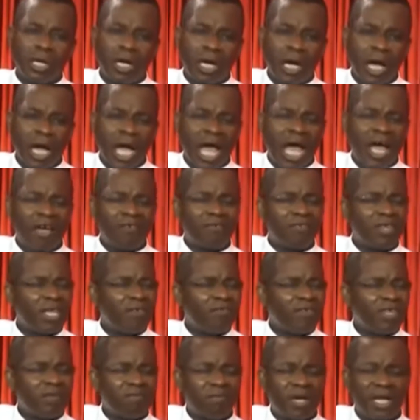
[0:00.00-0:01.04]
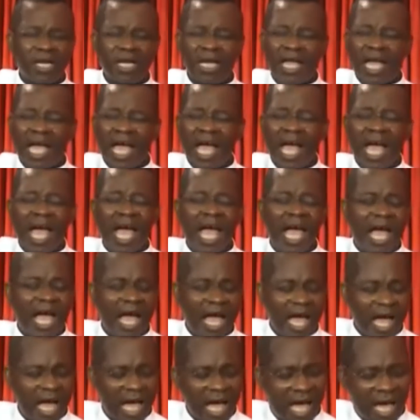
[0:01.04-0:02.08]
I've given my
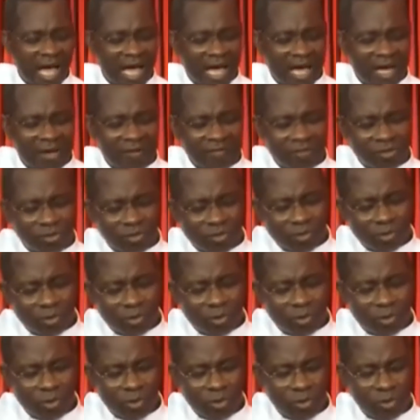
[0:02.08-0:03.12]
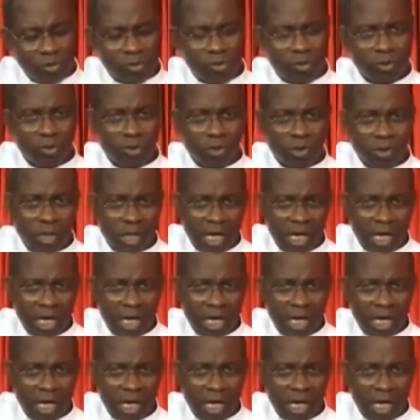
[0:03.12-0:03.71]
life to Christ.